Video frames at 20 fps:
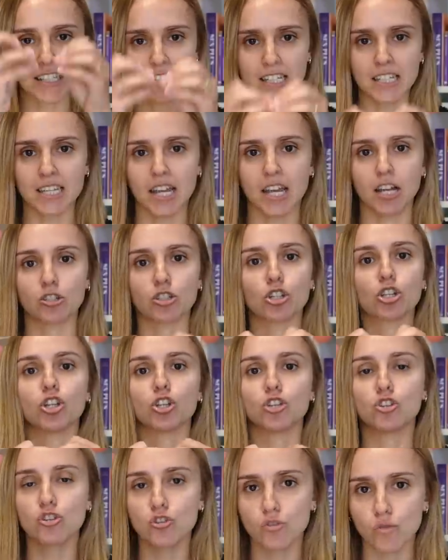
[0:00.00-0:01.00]
detailed
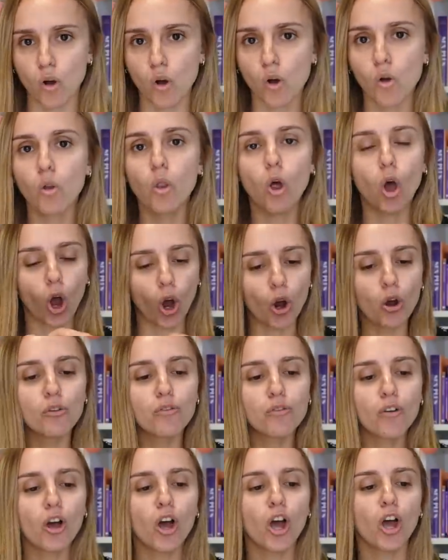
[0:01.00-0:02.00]
control
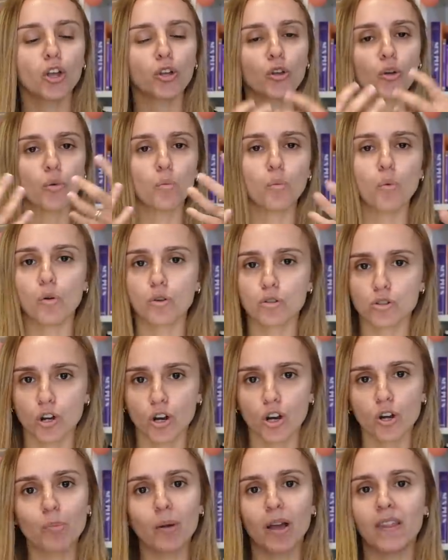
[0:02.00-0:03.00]
over your
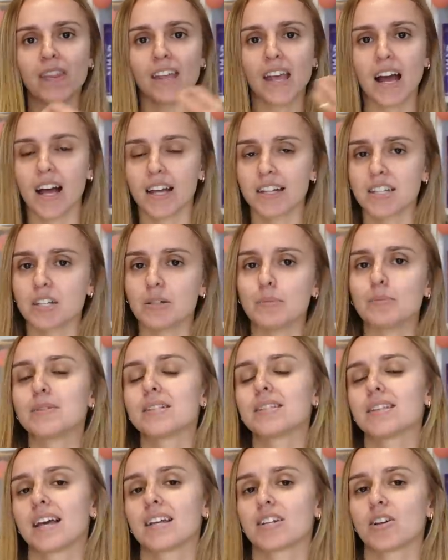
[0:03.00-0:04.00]
wardrobe and the items
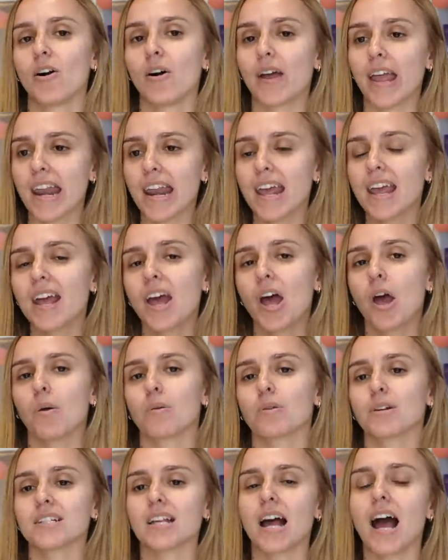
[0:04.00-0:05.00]
that are in it.
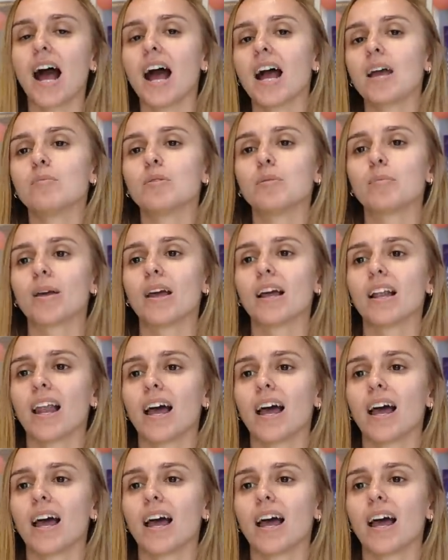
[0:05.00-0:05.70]
Whereas I'm a bit